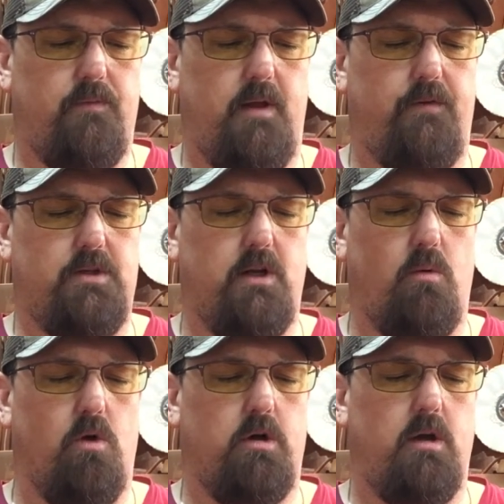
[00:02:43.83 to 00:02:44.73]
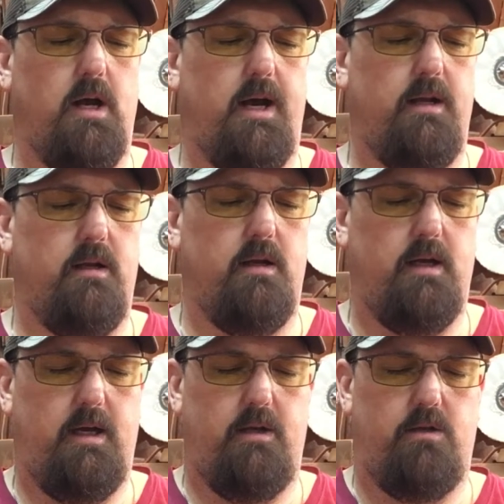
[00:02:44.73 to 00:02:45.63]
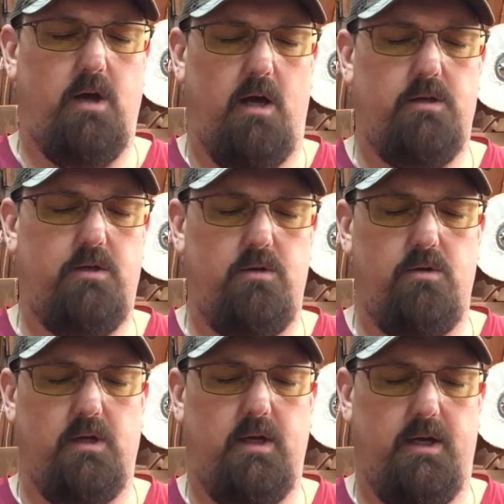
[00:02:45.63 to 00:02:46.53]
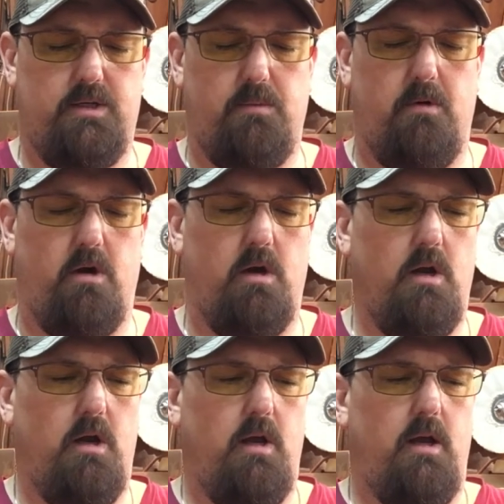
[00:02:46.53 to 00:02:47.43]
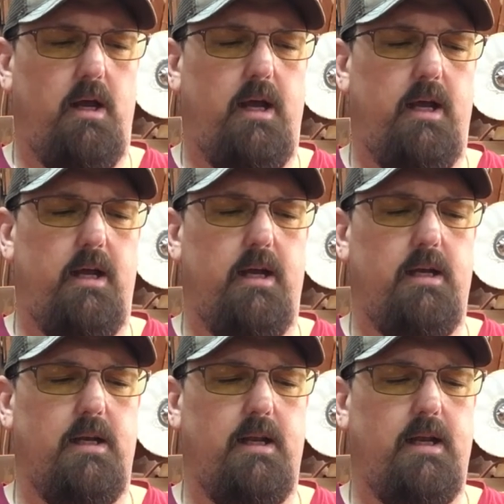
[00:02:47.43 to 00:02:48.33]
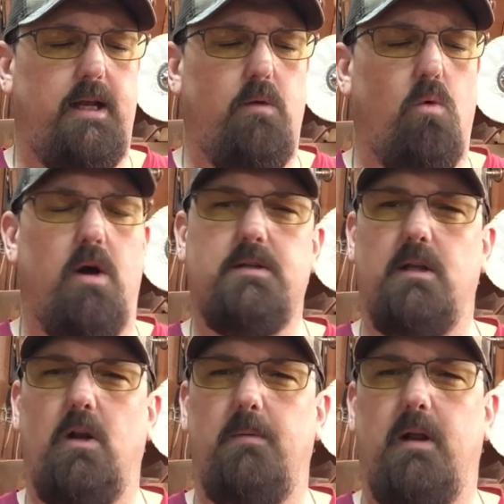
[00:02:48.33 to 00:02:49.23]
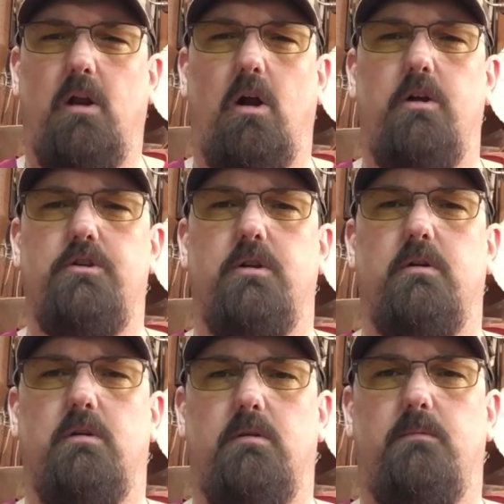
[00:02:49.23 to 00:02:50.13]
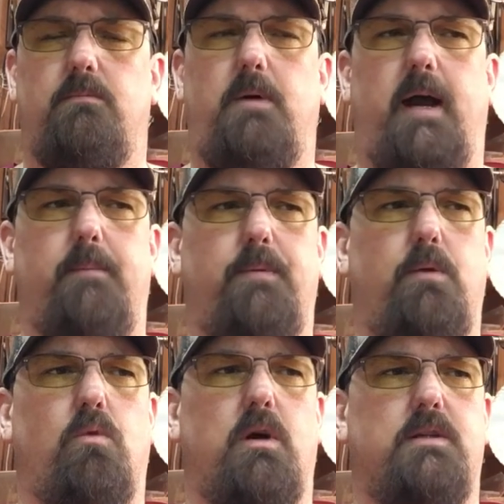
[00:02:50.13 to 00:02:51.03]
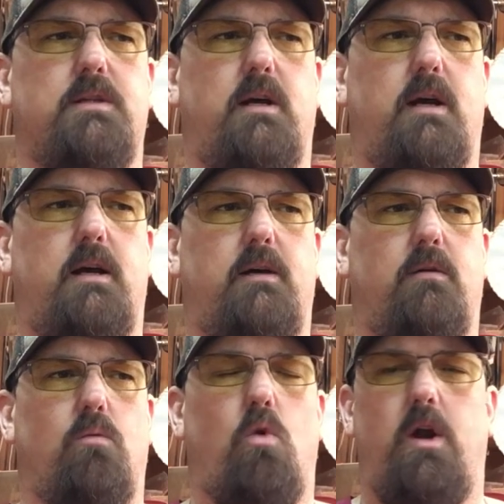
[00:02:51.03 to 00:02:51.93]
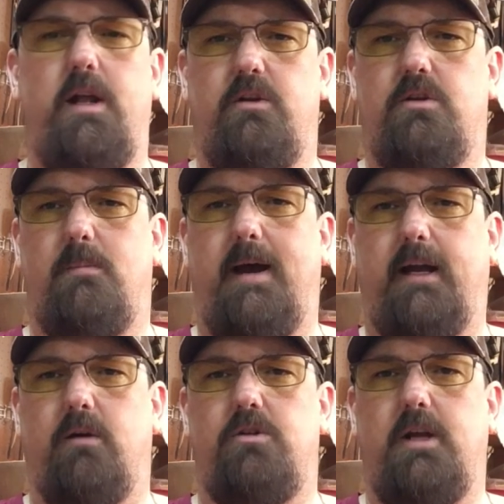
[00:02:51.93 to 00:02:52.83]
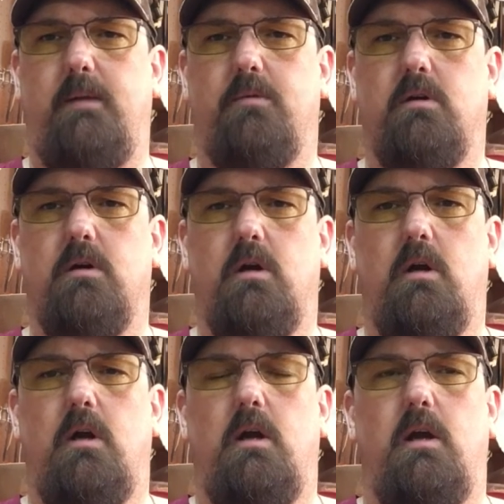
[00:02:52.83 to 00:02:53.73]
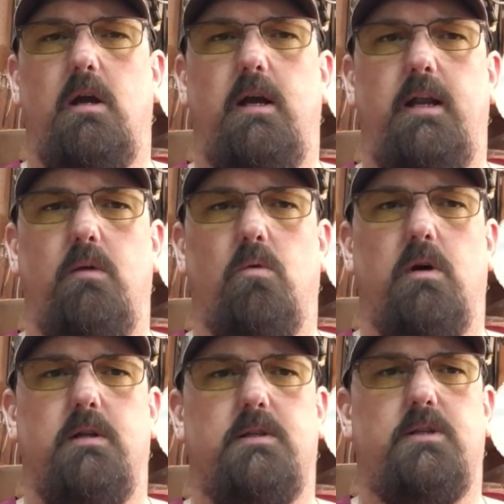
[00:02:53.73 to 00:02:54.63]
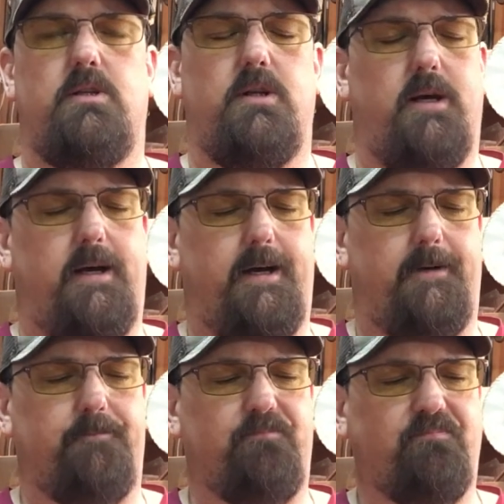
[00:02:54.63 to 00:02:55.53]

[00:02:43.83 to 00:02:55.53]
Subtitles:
if it's going to work or not. I talked to the customer, and he wants a little bit larger pipe. He wants a 1-inch tobacco chamber, and he wants 1